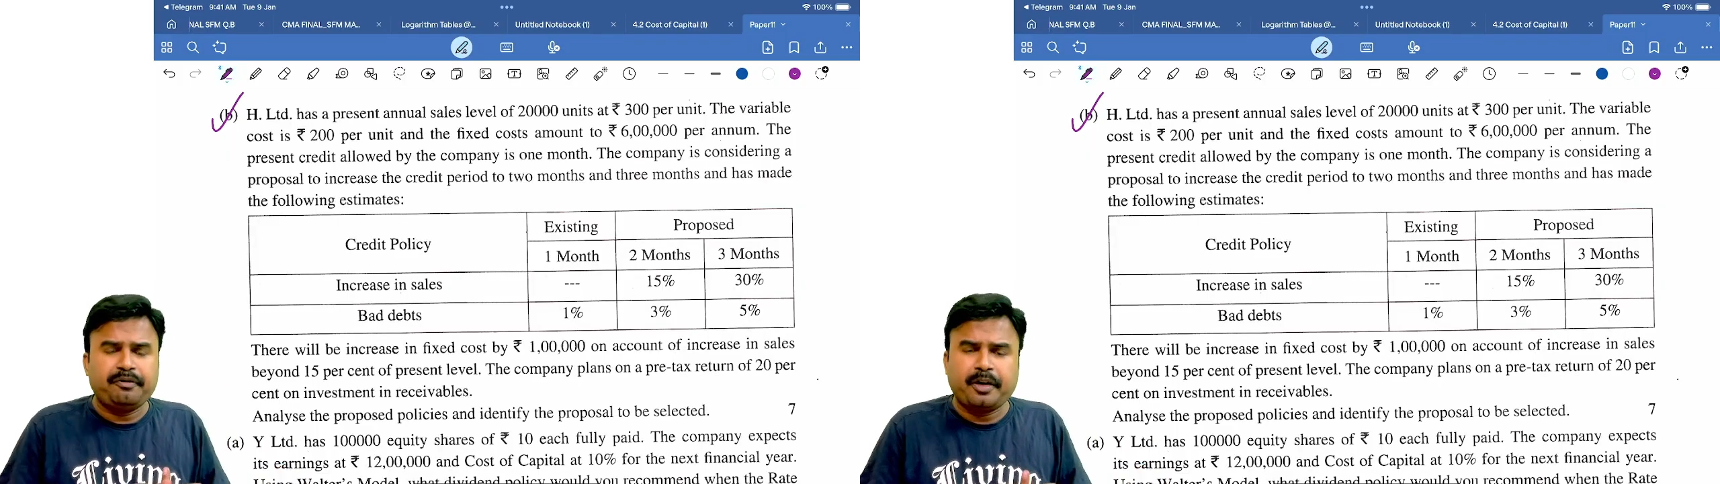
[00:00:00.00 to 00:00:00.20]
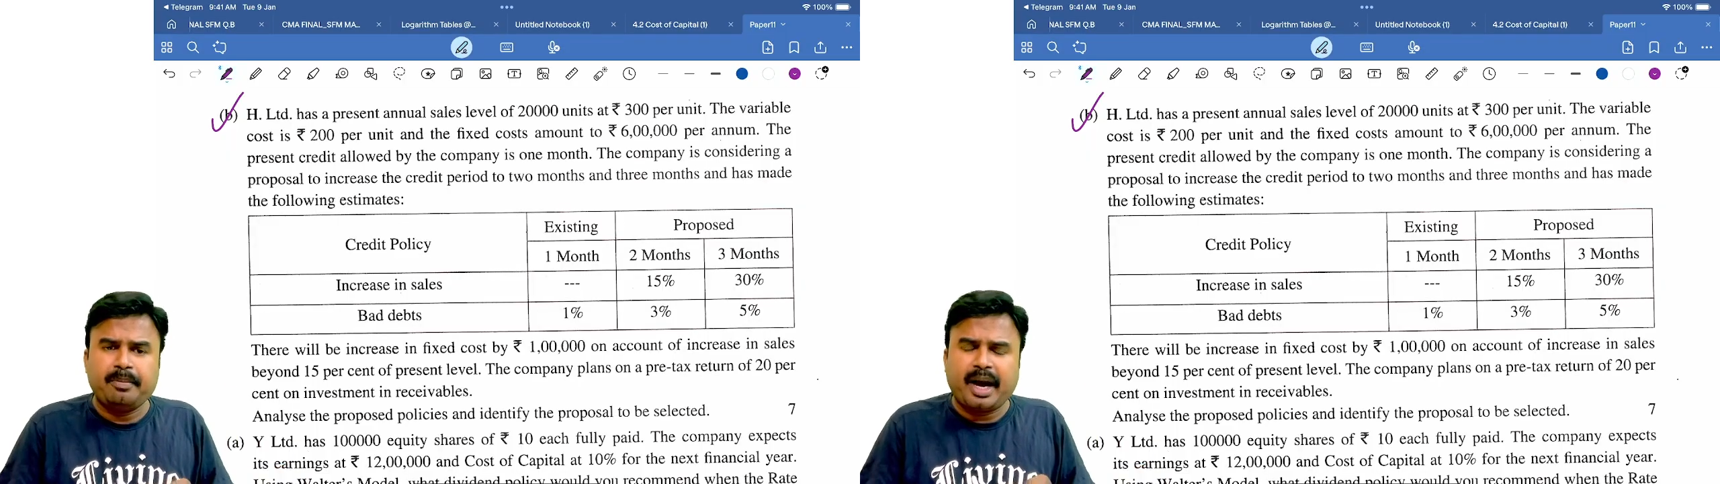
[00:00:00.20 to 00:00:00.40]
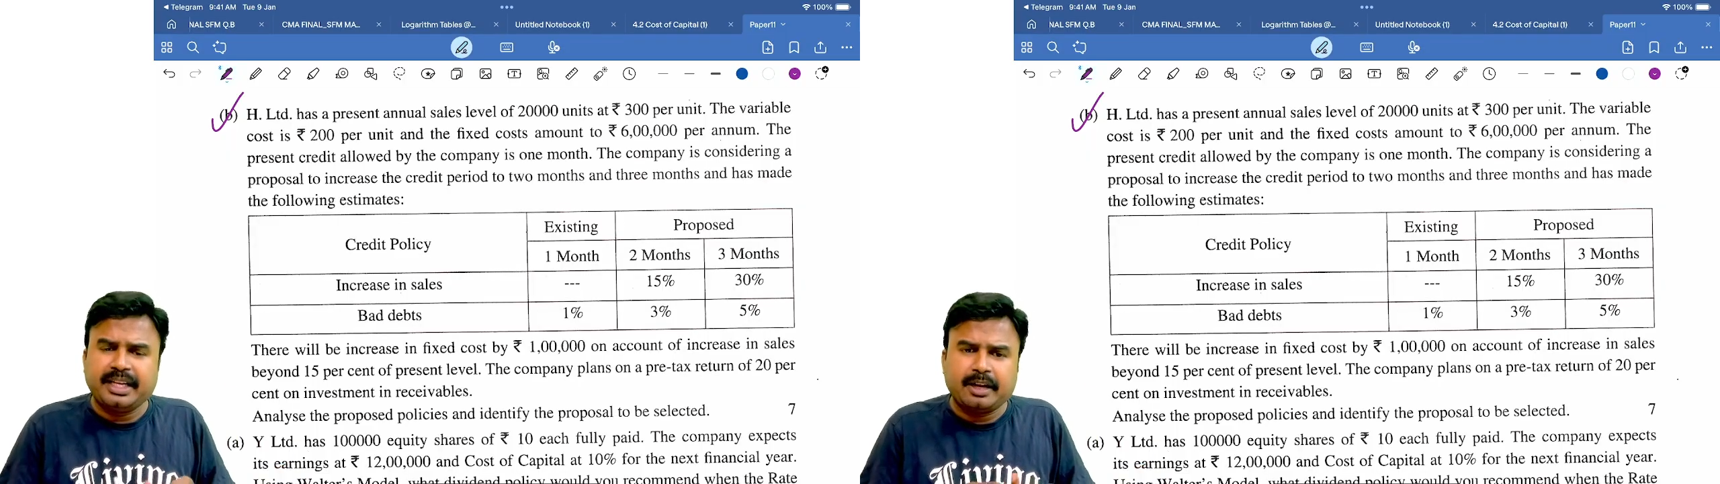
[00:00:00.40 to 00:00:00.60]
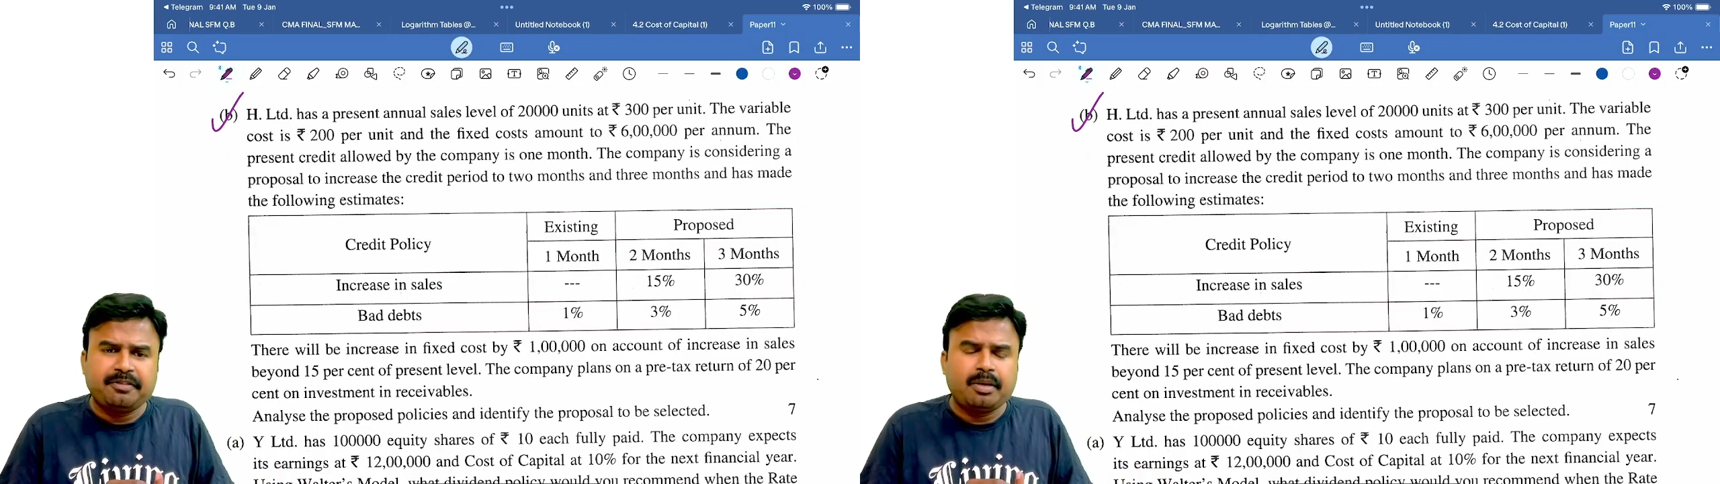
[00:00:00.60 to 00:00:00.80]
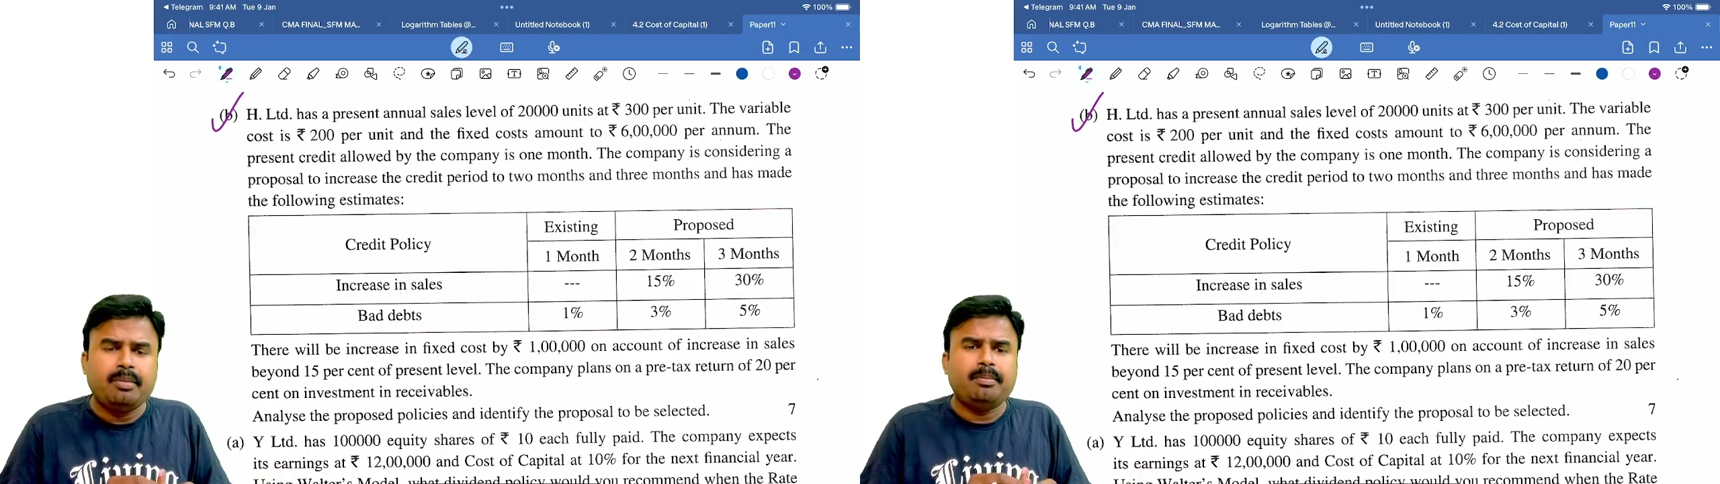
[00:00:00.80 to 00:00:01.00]
from either
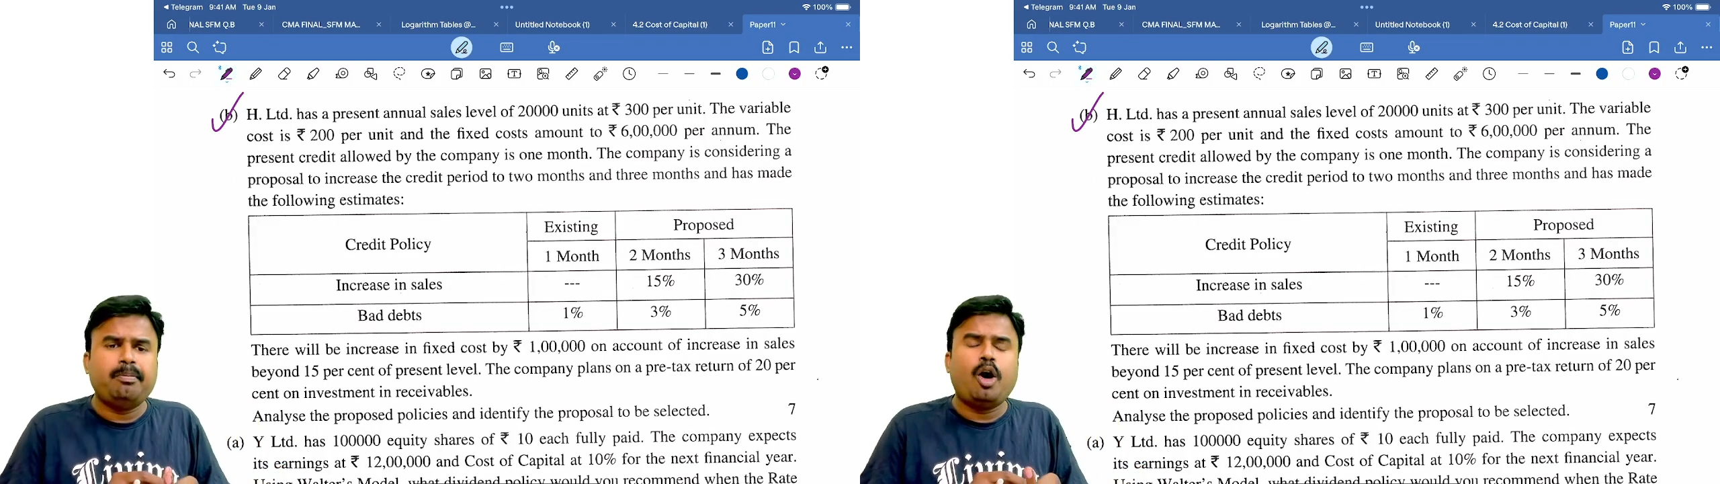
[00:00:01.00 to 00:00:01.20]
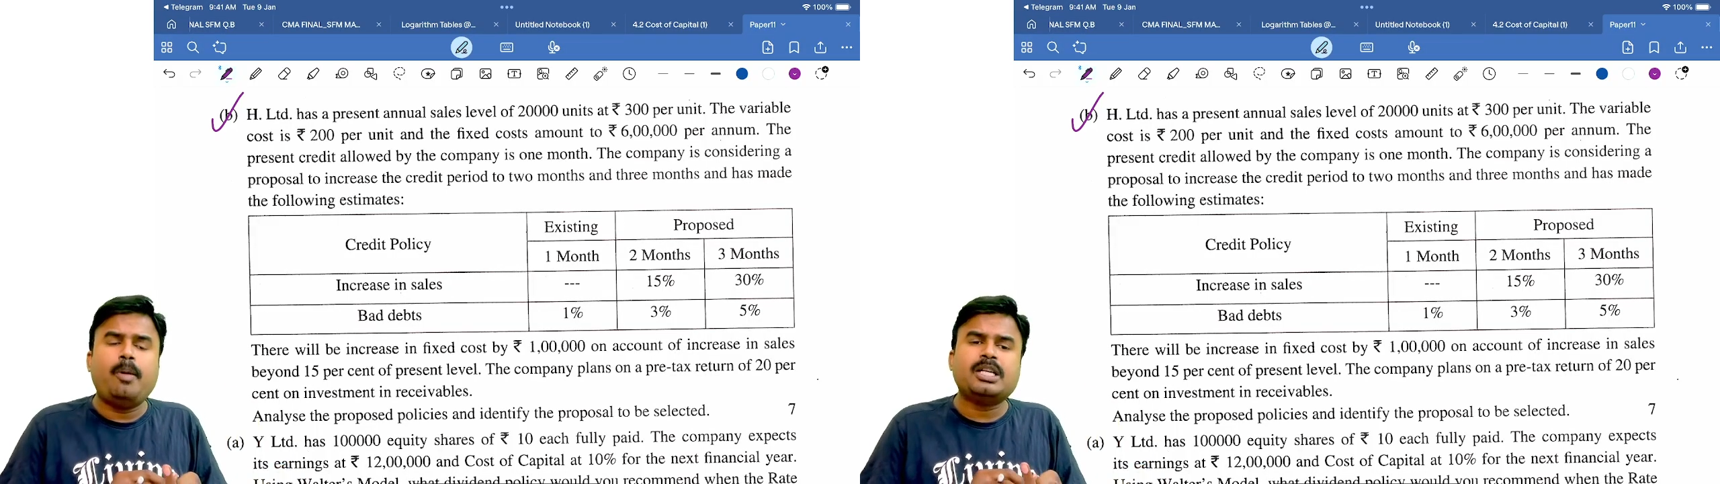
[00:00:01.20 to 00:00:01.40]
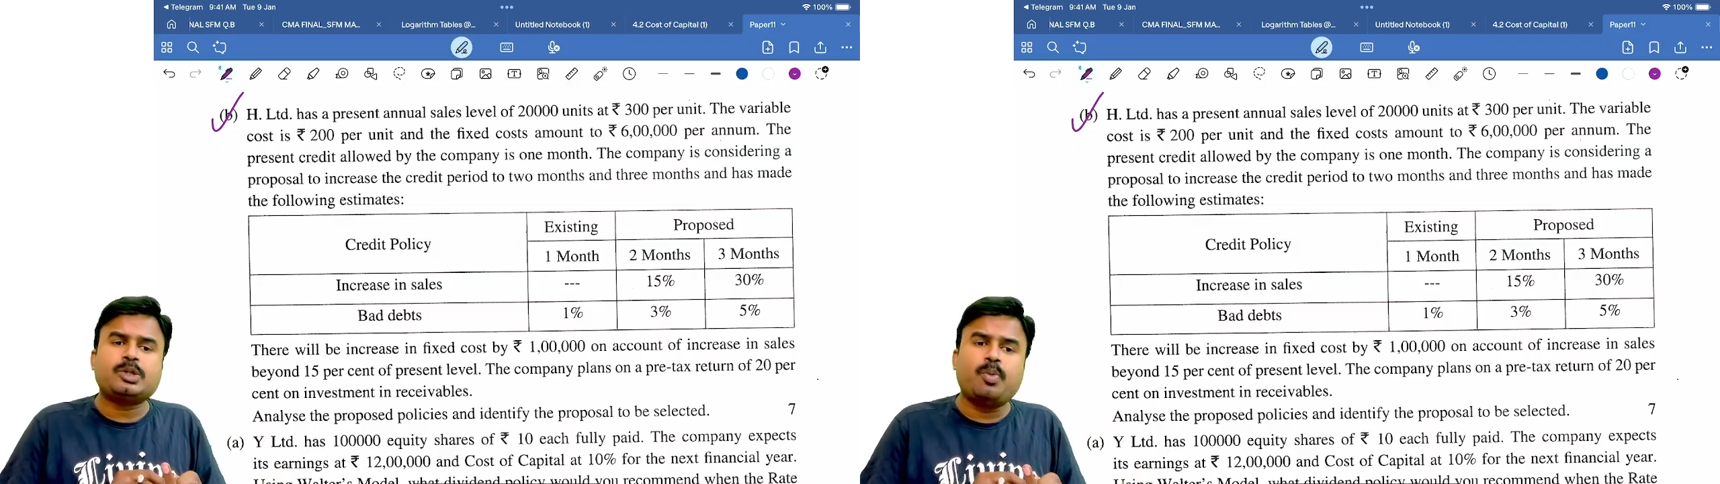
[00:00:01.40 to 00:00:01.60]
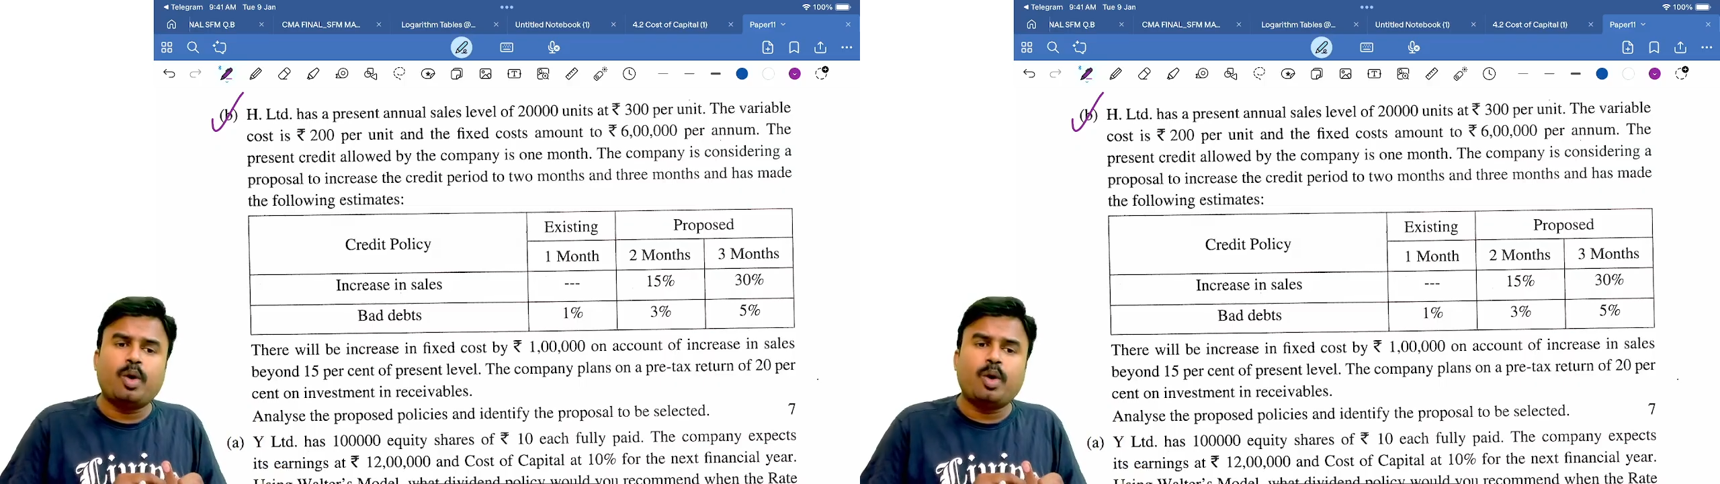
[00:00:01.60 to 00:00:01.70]
from Baumel's